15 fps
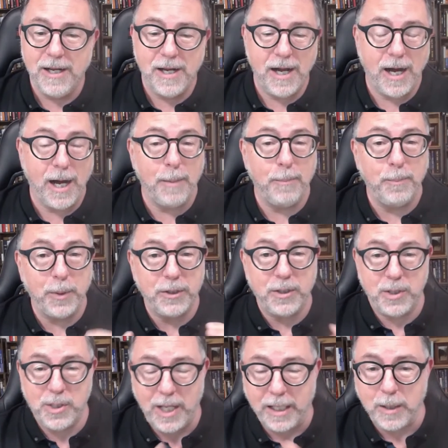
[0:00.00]
Um, but the
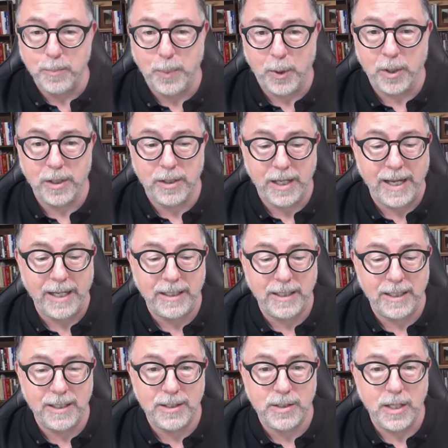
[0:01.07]
second part of that
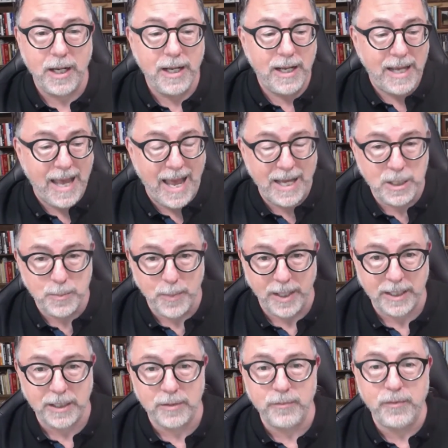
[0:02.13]
is as my
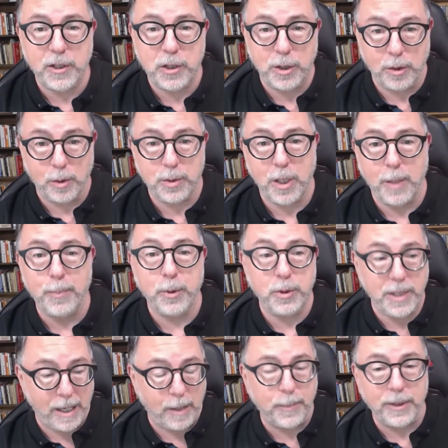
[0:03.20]
conviction goes up or down,